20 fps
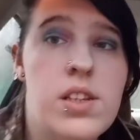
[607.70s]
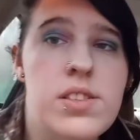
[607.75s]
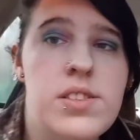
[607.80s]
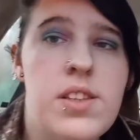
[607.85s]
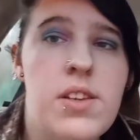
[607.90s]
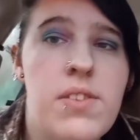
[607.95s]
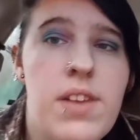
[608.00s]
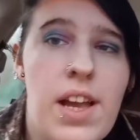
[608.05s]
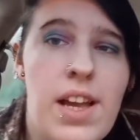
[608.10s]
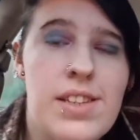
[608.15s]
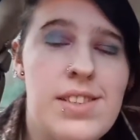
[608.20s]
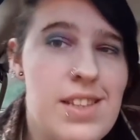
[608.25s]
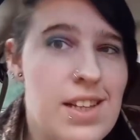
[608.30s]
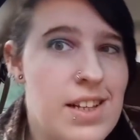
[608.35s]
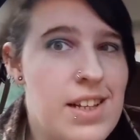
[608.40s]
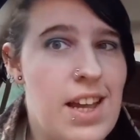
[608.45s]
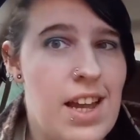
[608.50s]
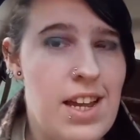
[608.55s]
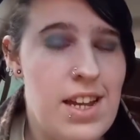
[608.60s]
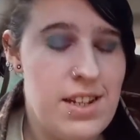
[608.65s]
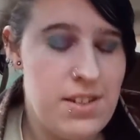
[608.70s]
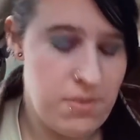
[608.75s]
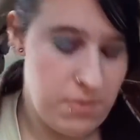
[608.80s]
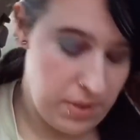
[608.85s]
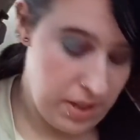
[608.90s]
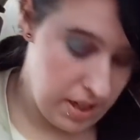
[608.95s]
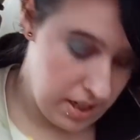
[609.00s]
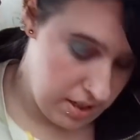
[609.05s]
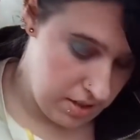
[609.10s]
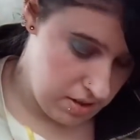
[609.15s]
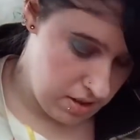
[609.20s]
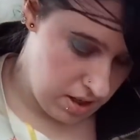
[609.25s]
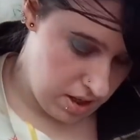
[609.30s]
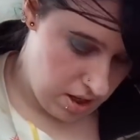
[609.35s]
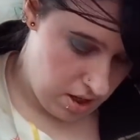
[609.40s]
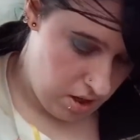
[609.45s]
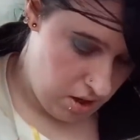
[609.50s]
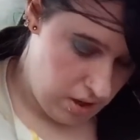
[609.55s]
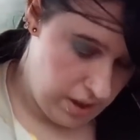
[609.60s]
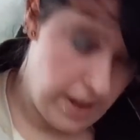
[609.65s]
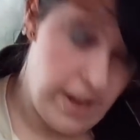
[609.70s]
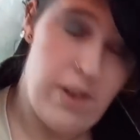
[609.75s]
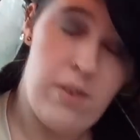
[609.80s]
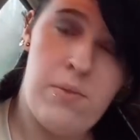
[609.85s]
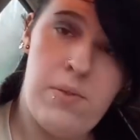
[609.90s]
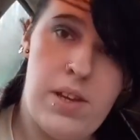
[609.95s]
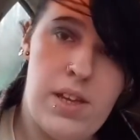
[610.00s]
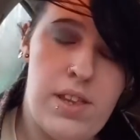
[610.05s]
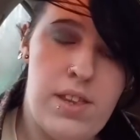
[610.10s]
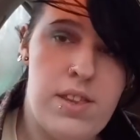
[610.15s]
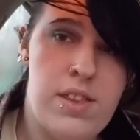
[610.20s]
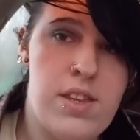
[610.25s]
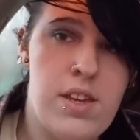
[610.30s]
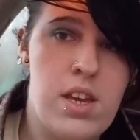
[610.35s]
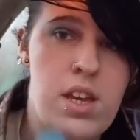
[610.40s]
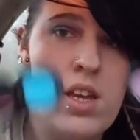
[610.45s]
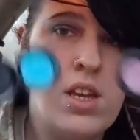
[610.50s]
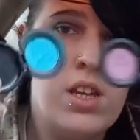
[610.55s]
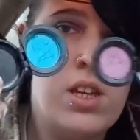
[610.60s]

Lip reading: So guys, I kind of went all out with